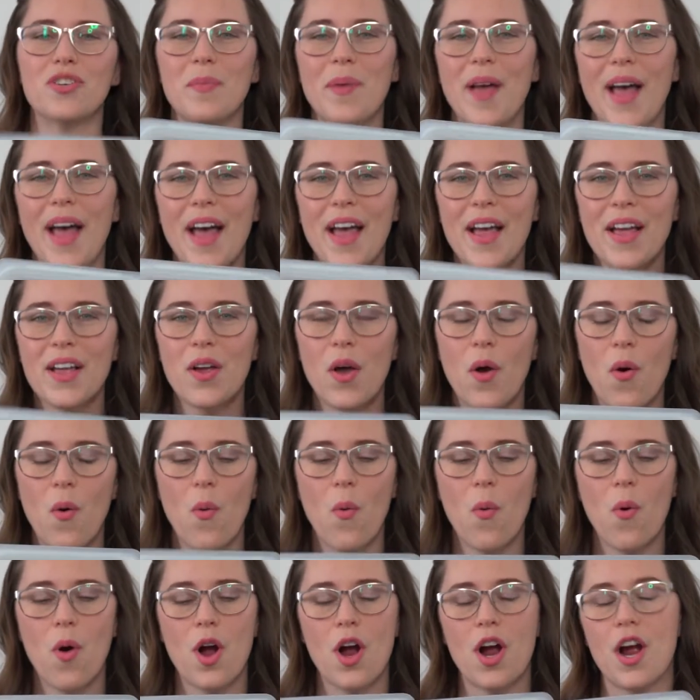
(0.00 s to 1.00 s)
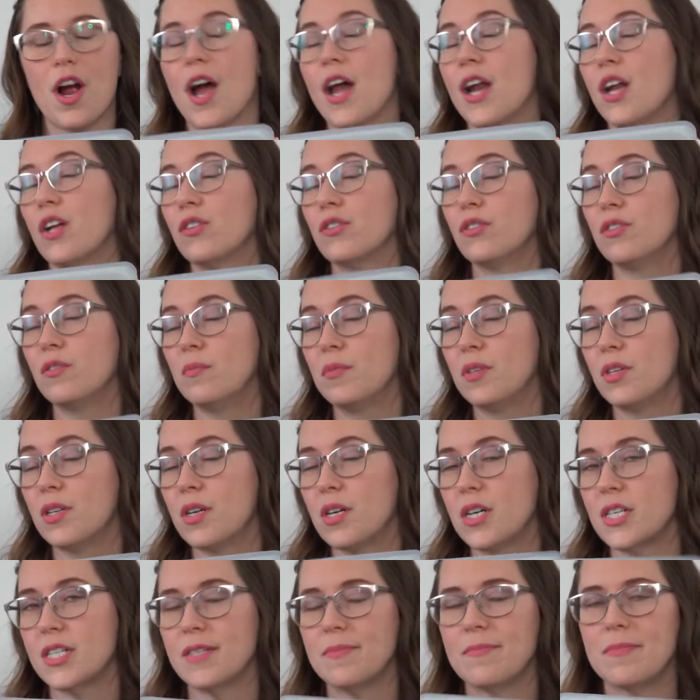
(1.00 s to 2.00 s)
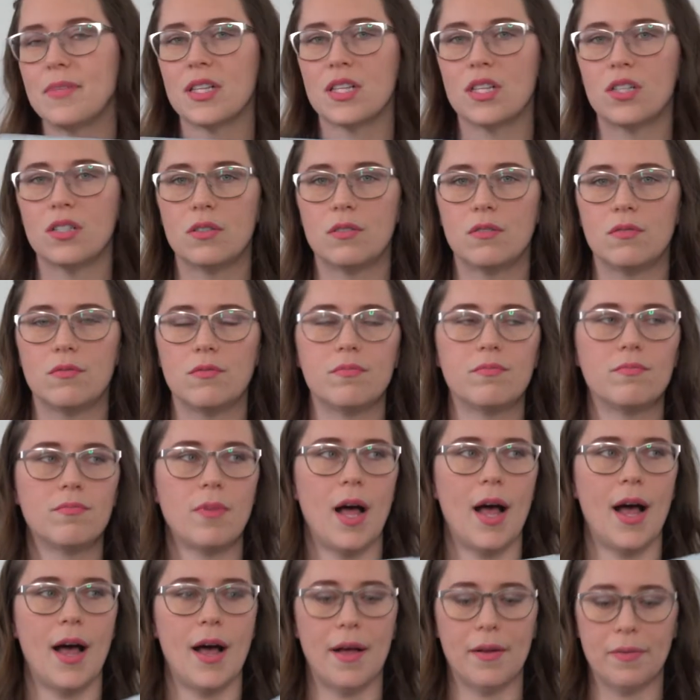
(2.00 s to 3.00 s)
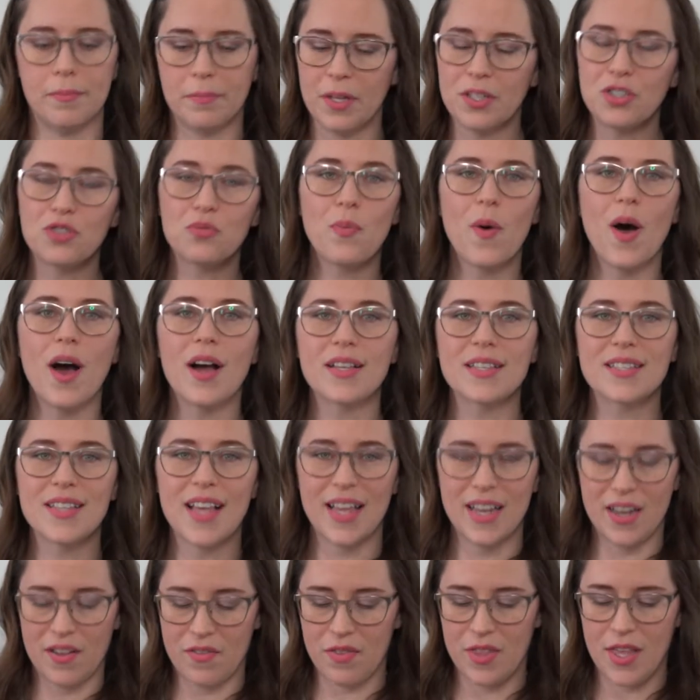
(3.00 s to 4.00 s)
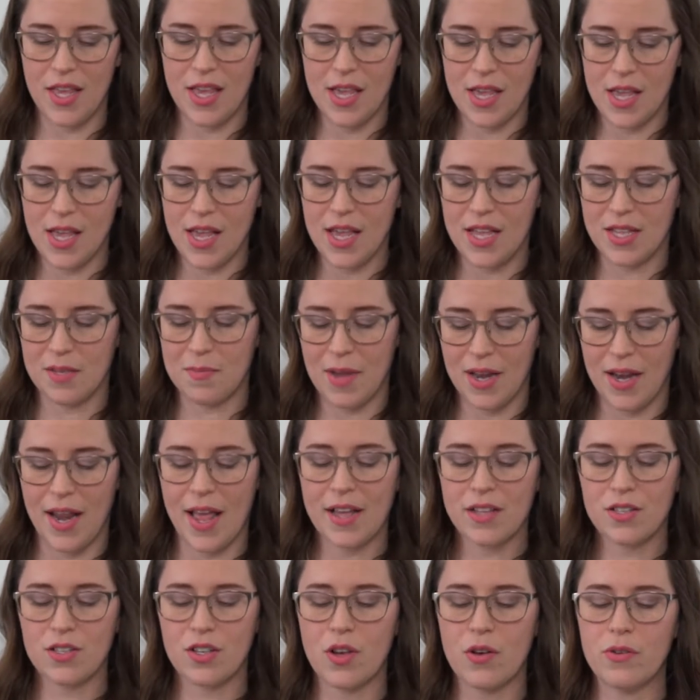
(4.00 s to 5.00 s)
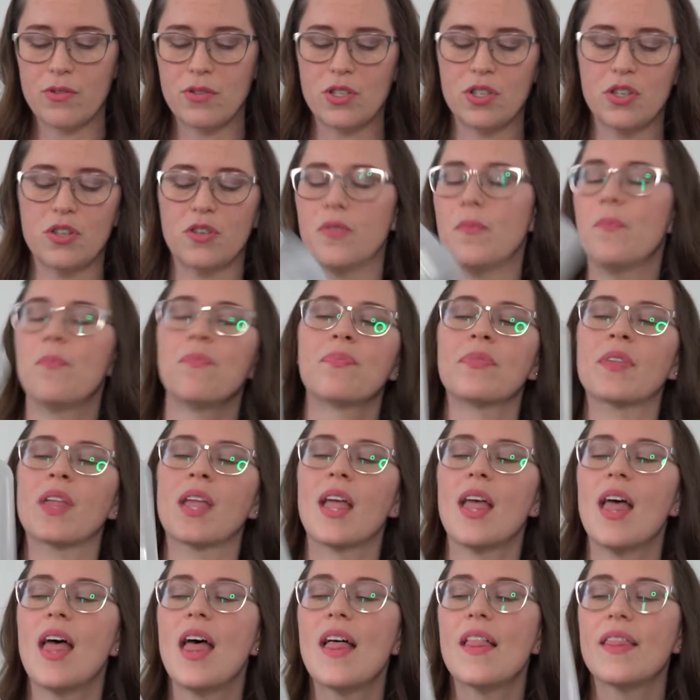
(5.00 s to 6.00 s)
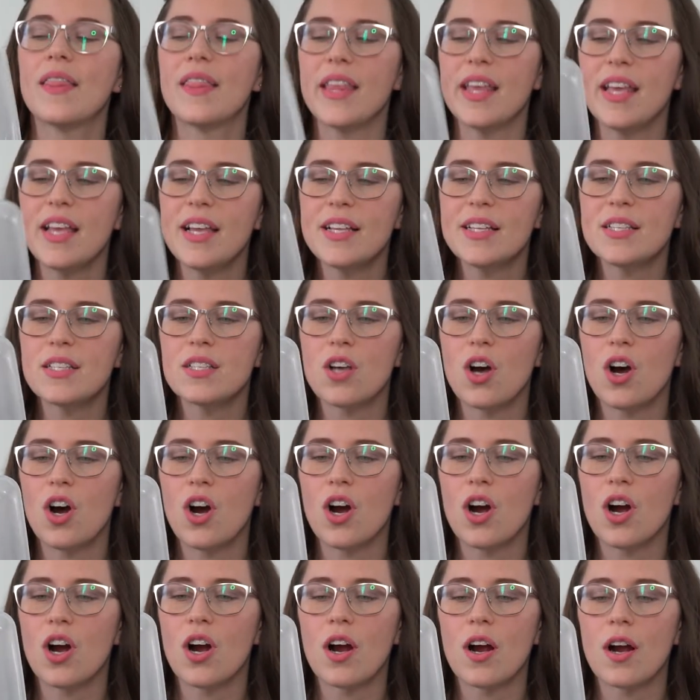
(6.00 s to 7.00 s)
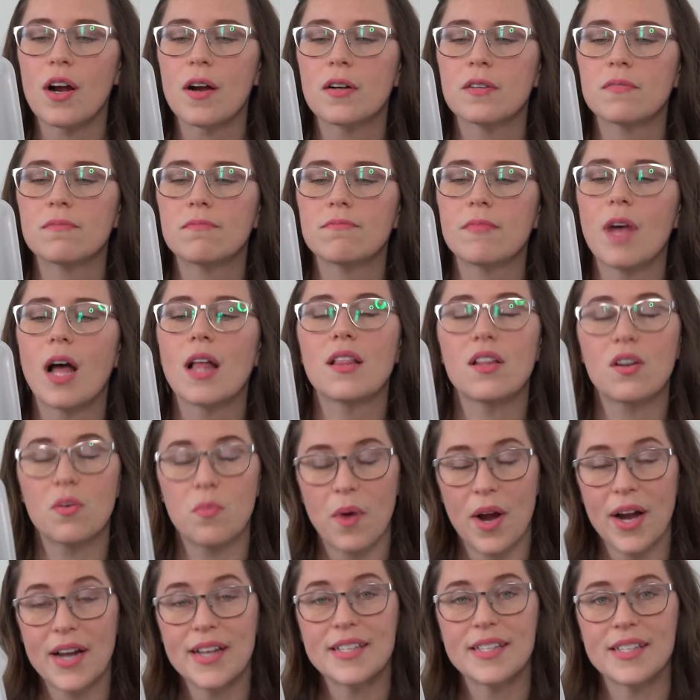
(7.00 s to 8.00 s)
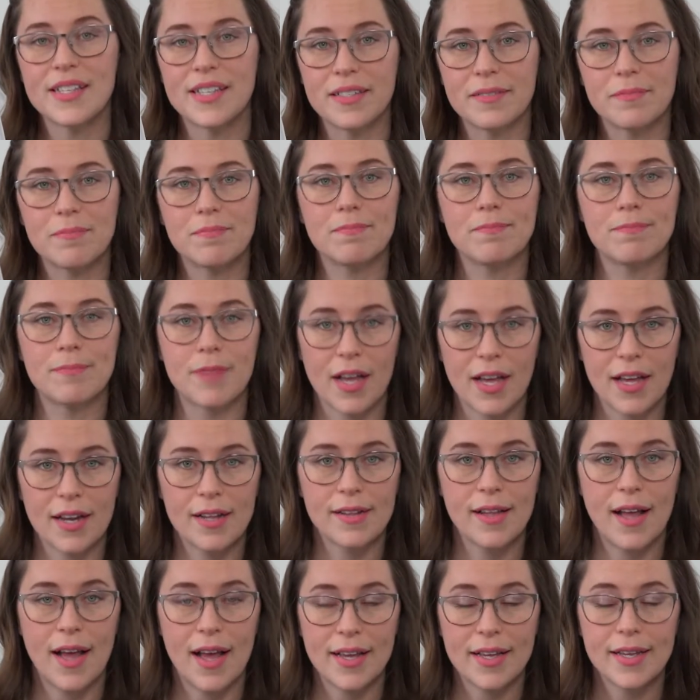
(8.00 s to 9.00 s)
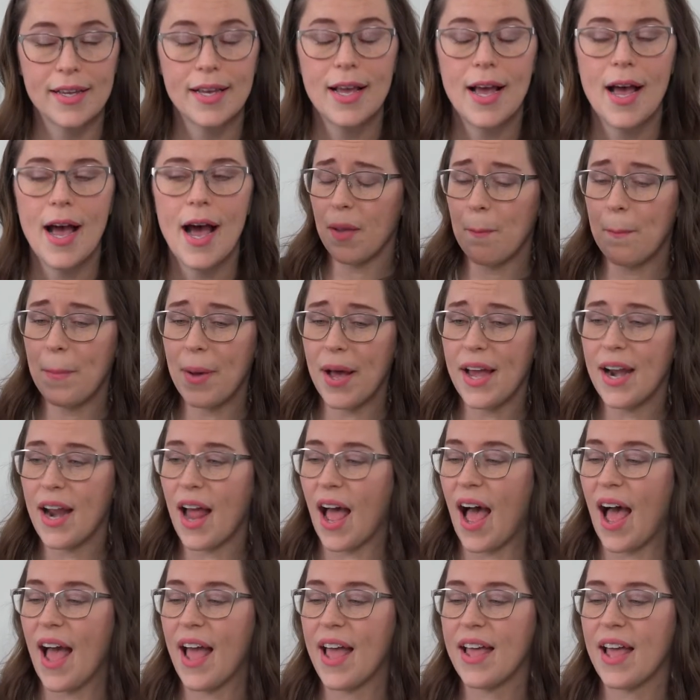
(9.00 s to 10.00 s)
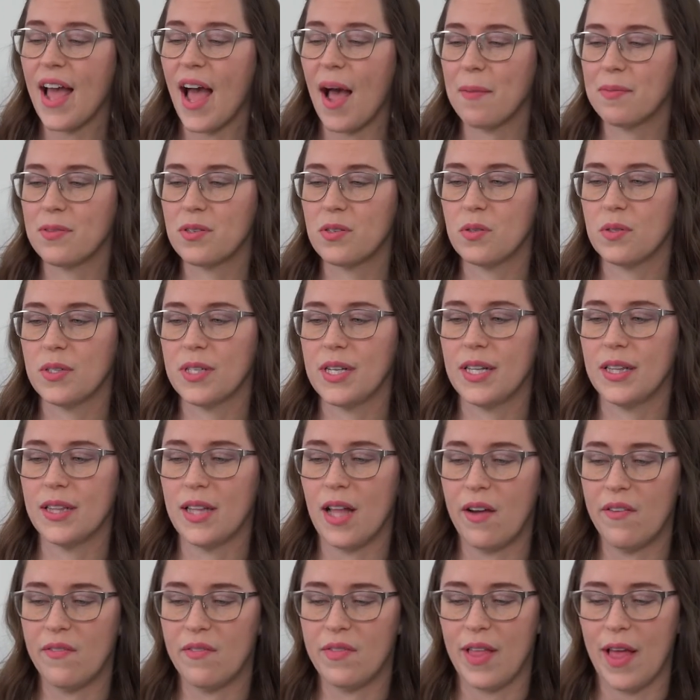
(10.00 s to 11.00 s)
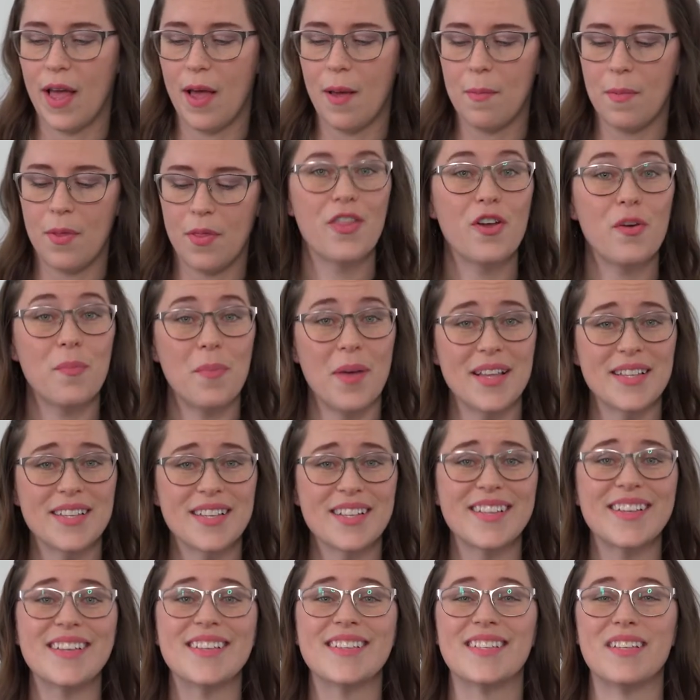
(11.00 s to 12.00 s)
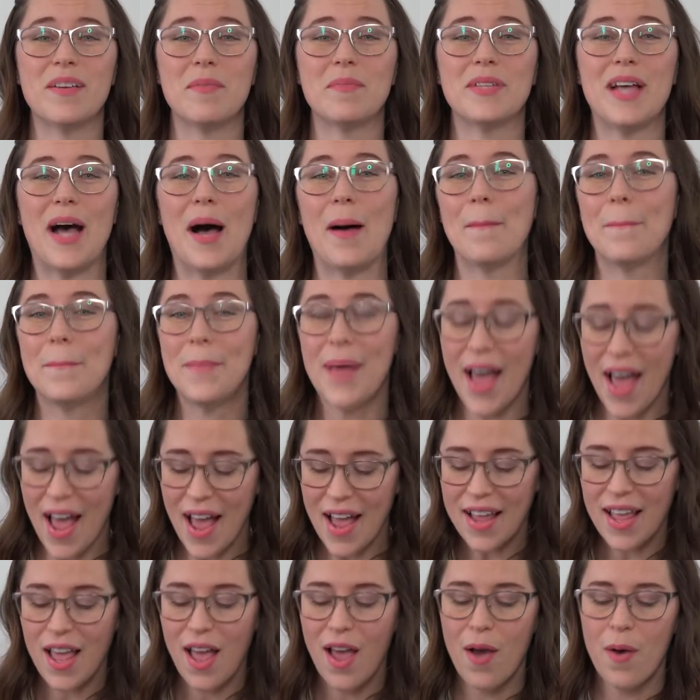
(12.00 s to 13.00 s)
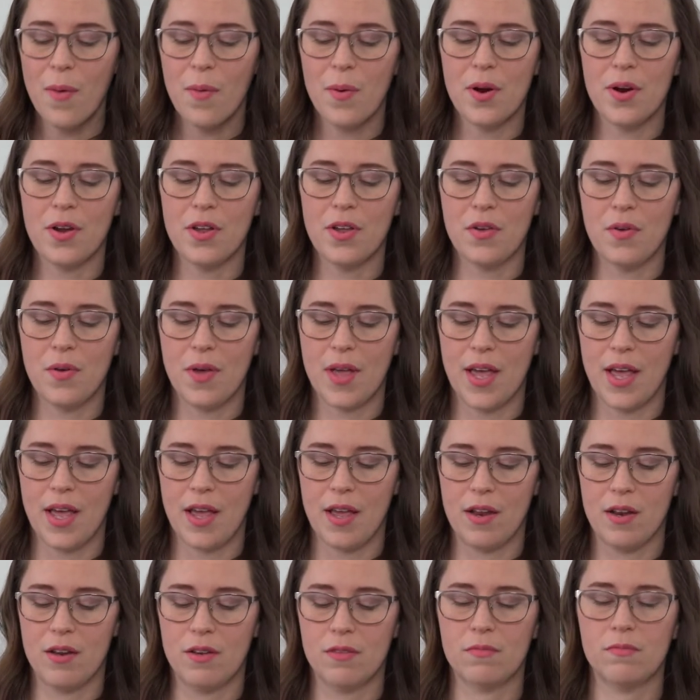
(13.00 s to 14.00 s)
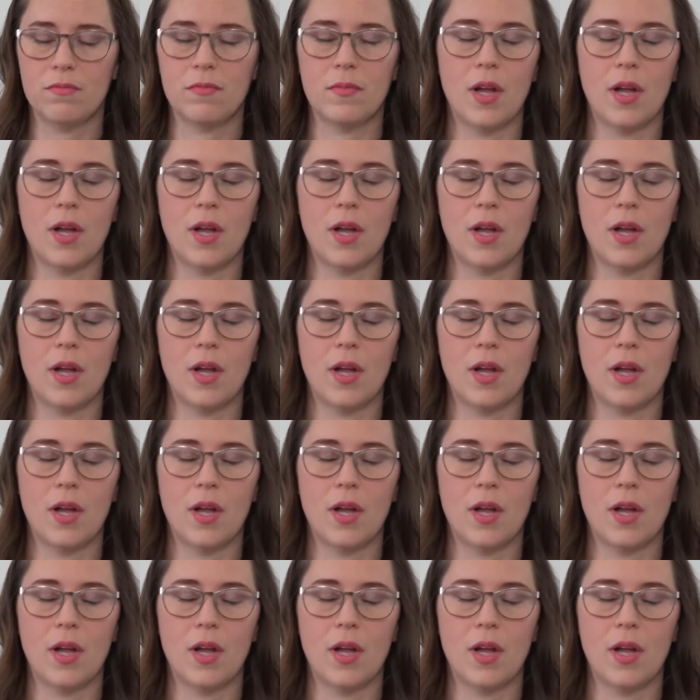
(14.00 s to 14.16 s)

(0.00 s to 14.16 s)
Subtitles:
bag or an aluminum little lunchbox kind of thing is my next go-to. These are a little pricey, not gonna lie, but I absolutely love them. They're basically a zip top bag where you can